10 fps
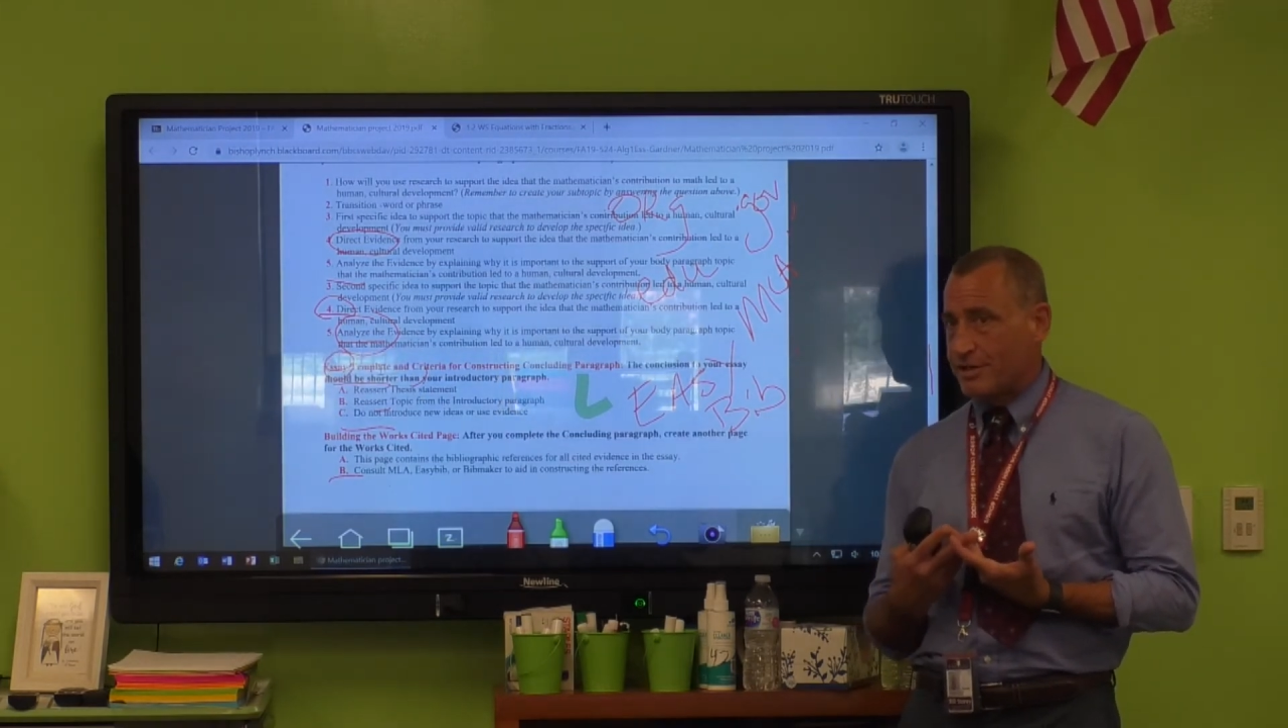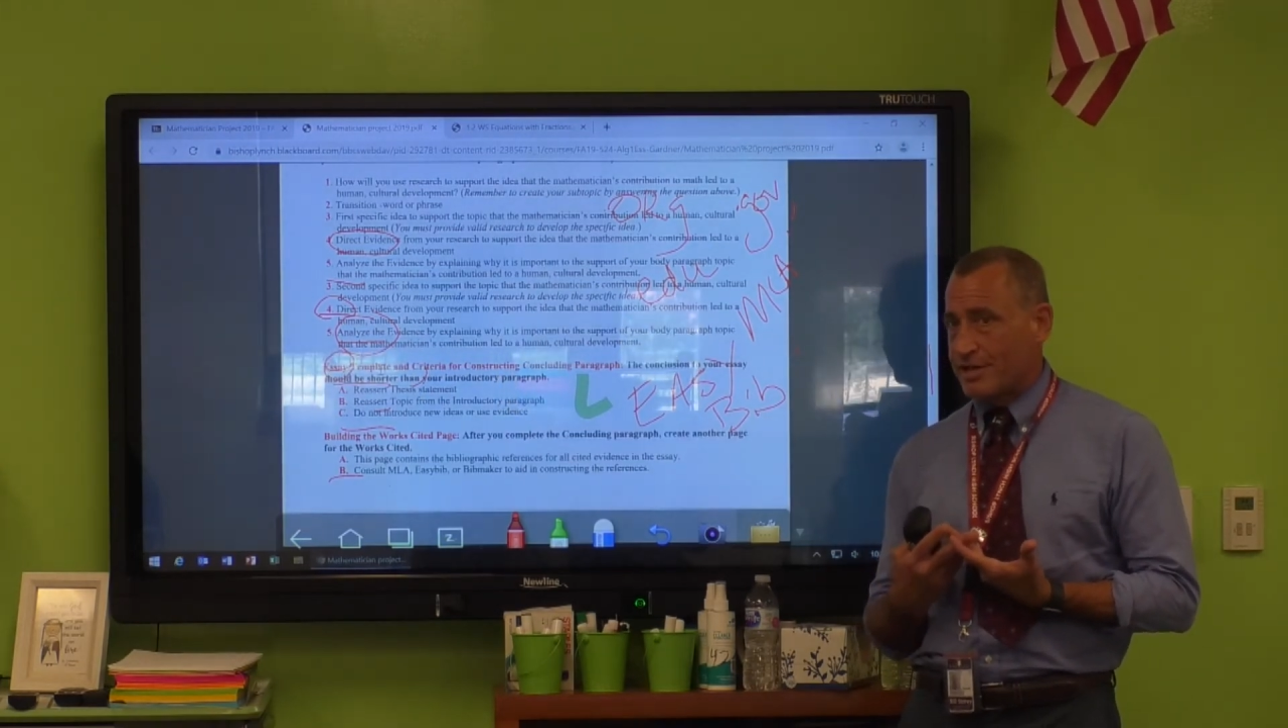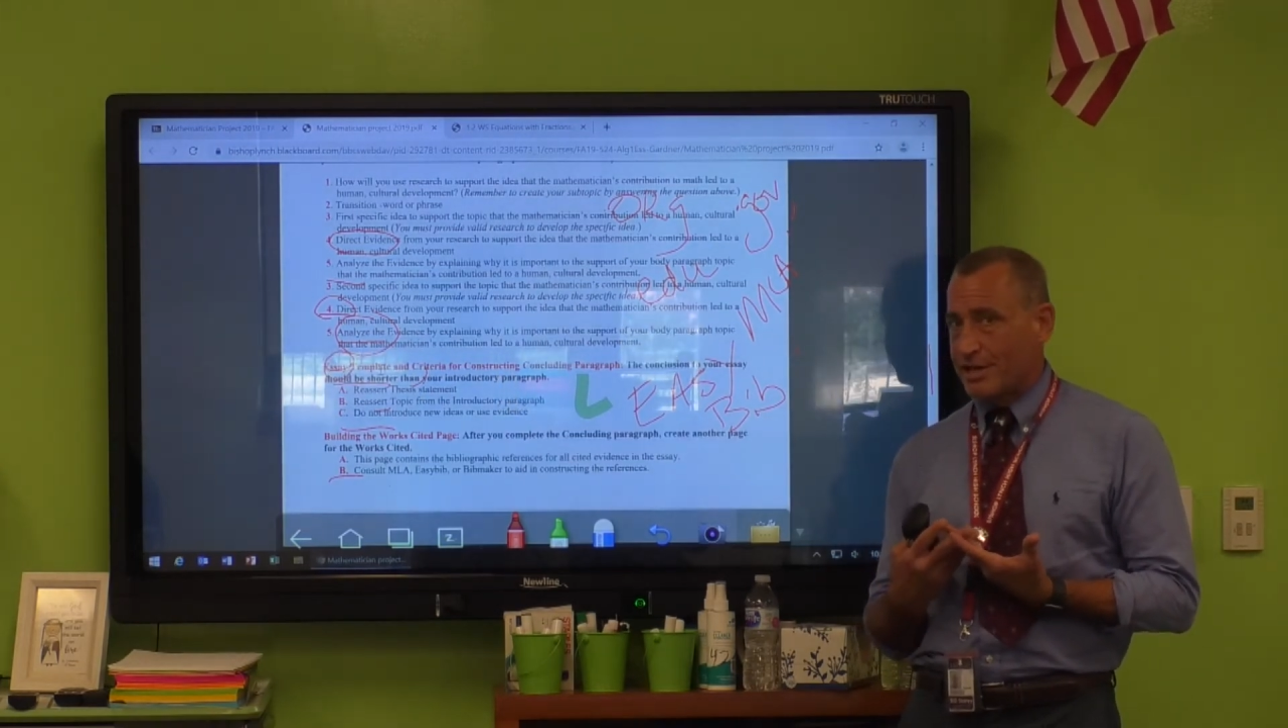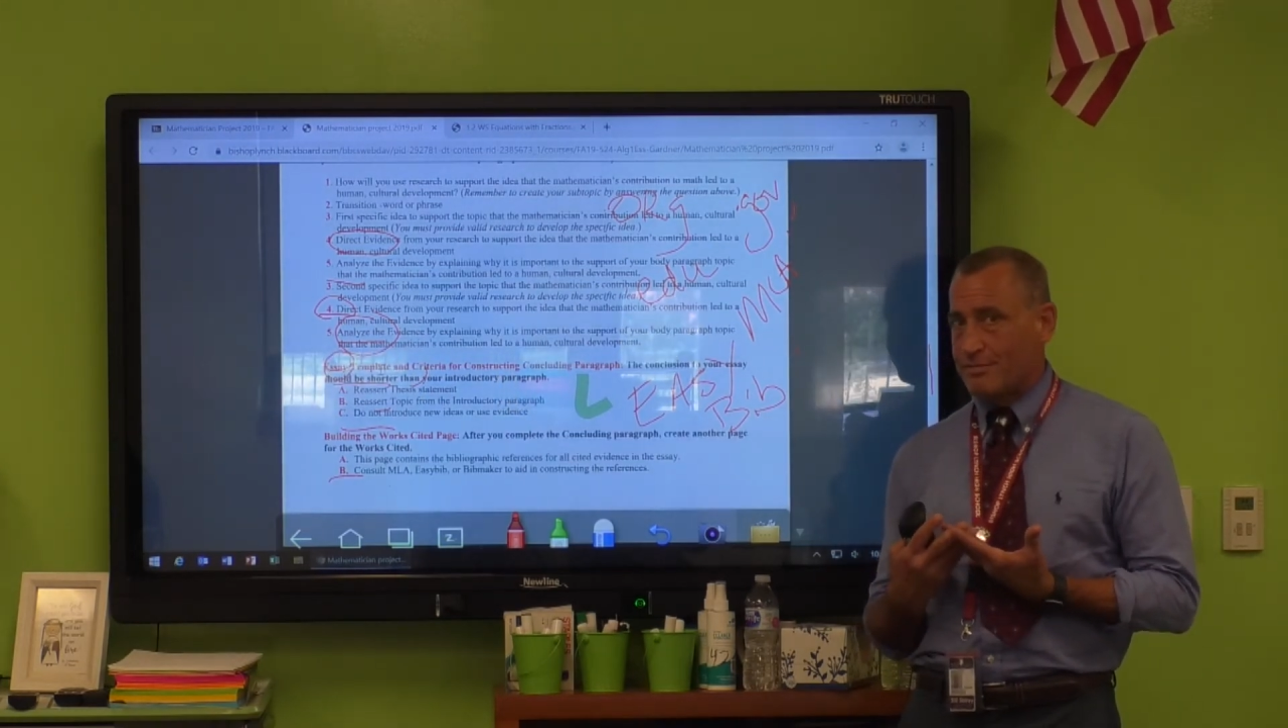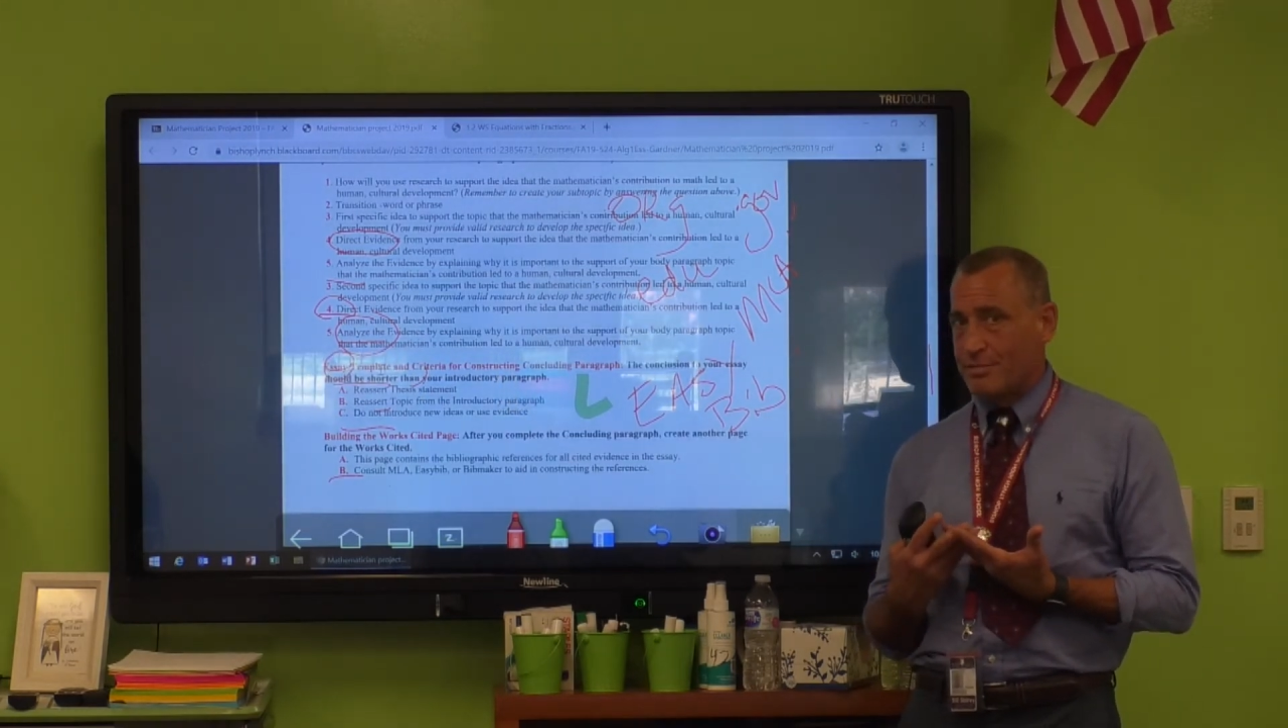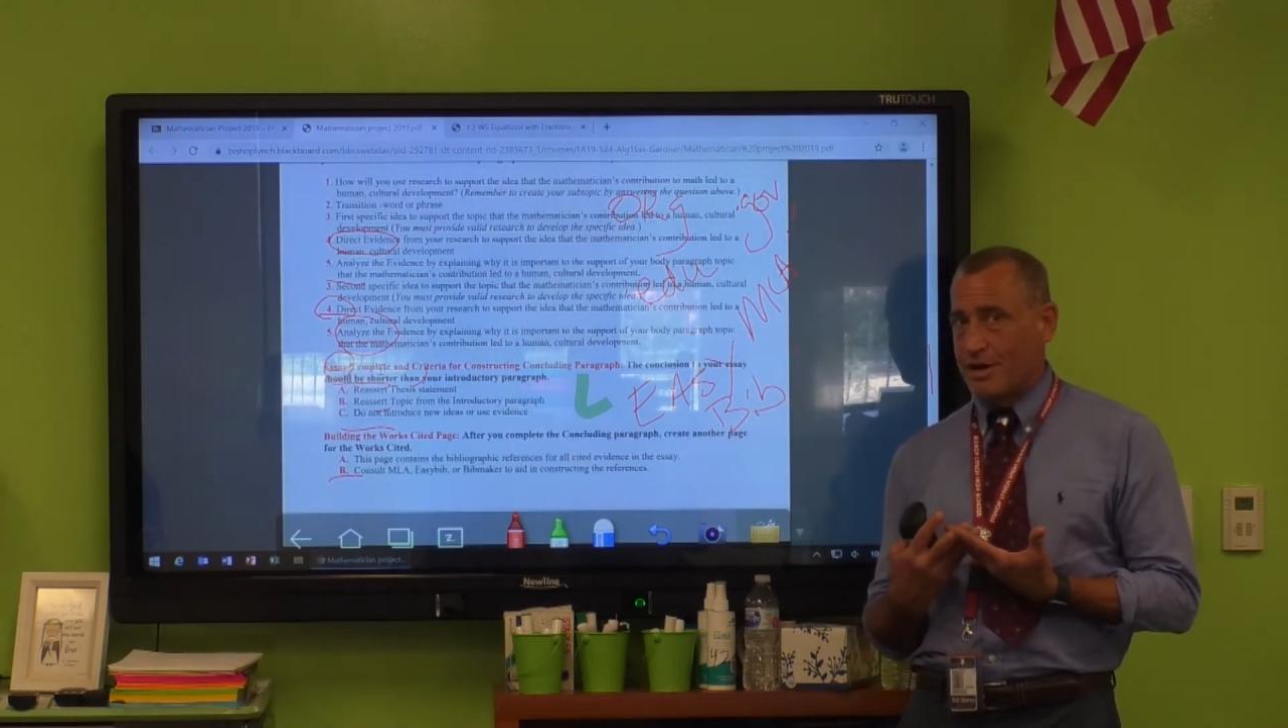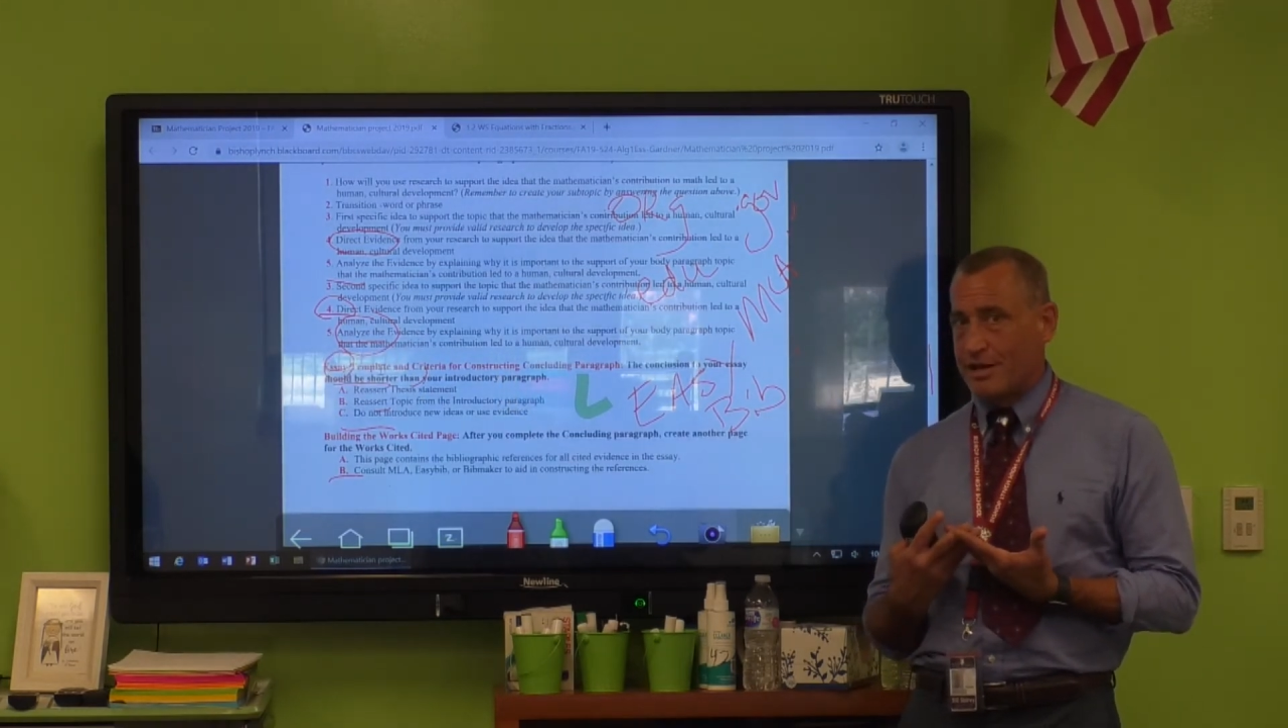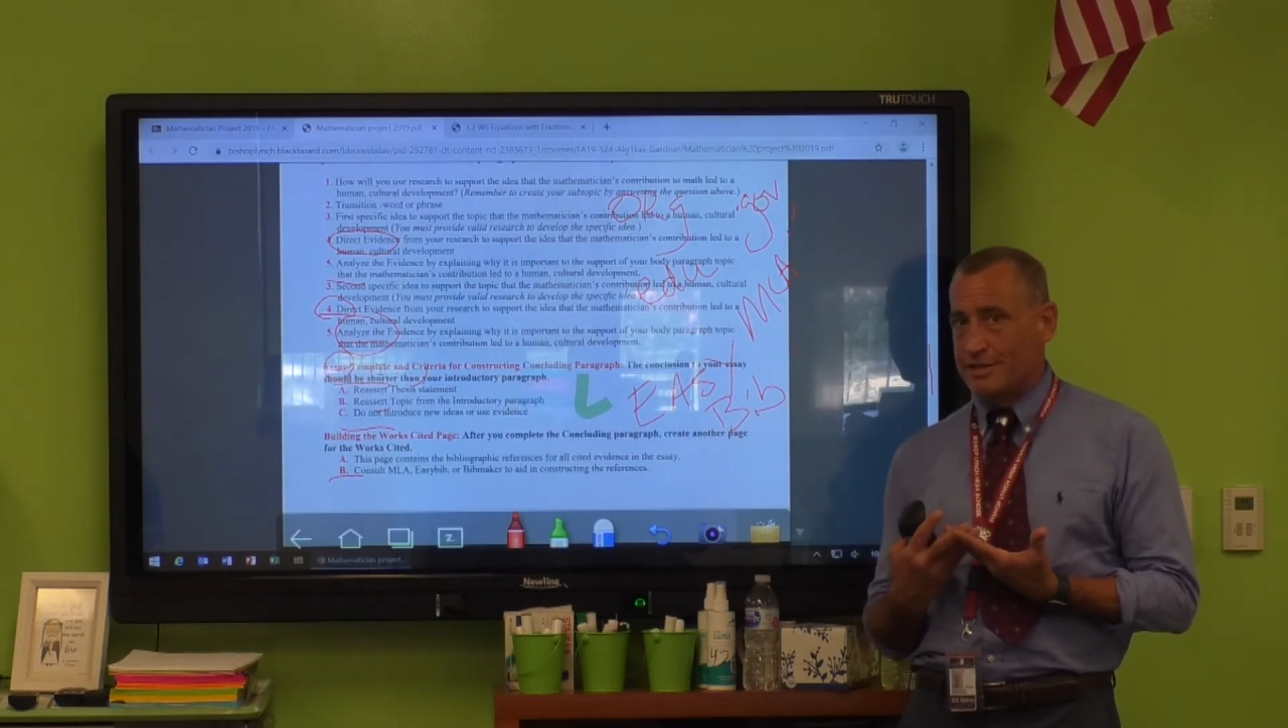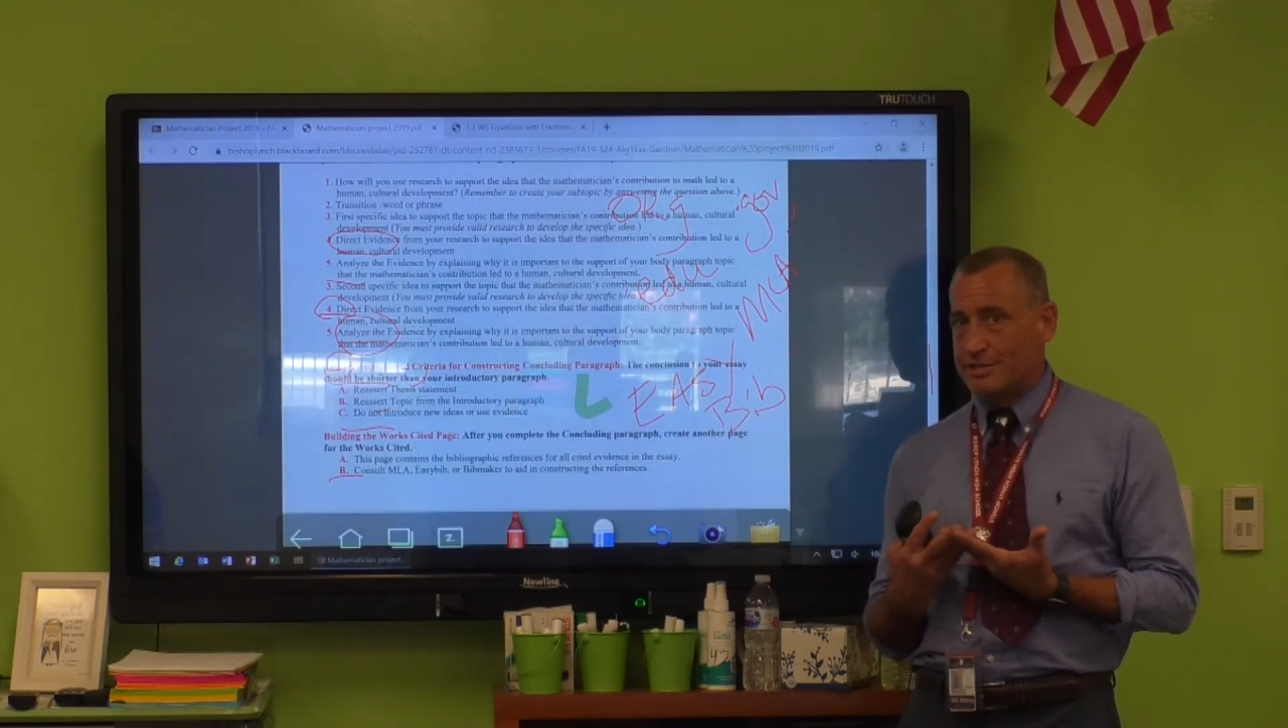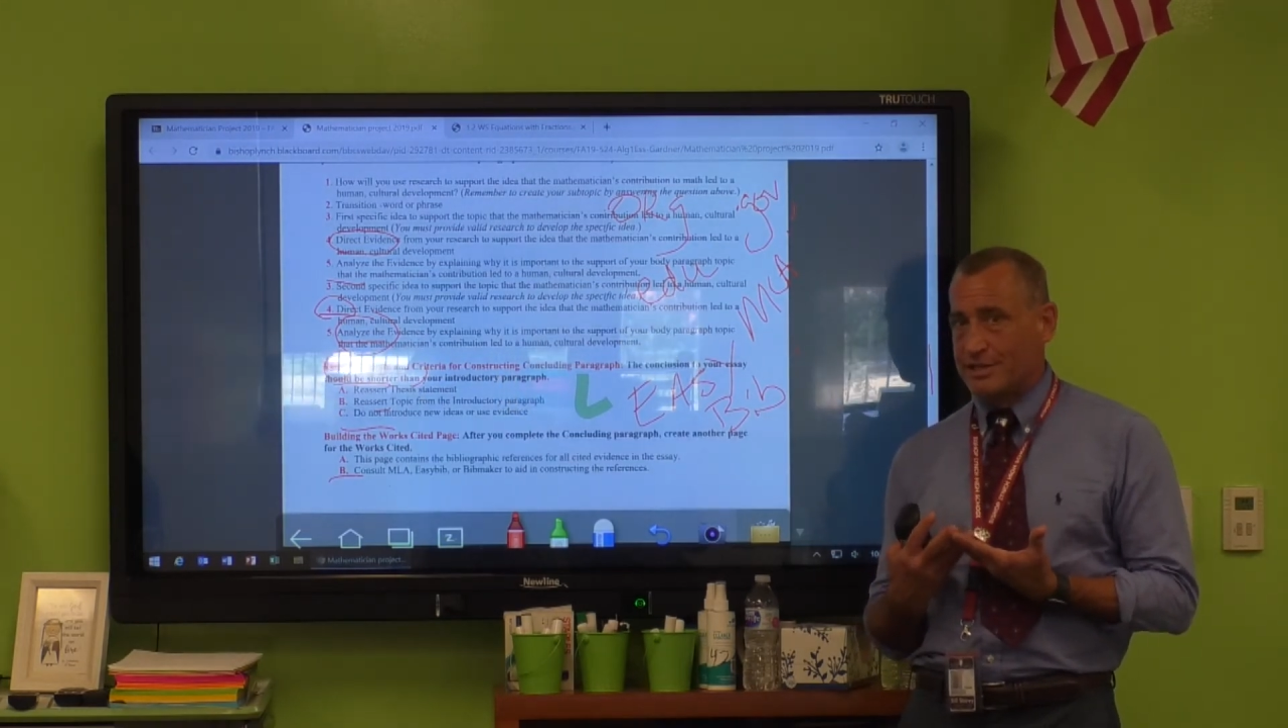that
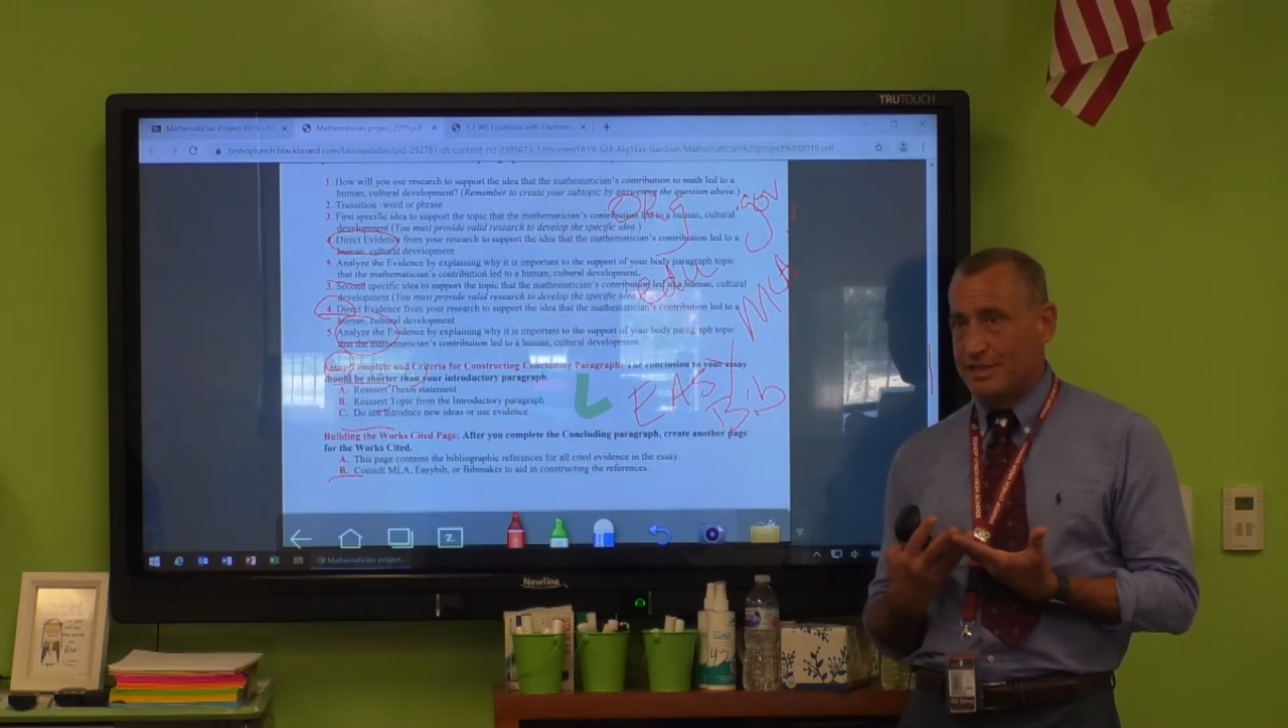combines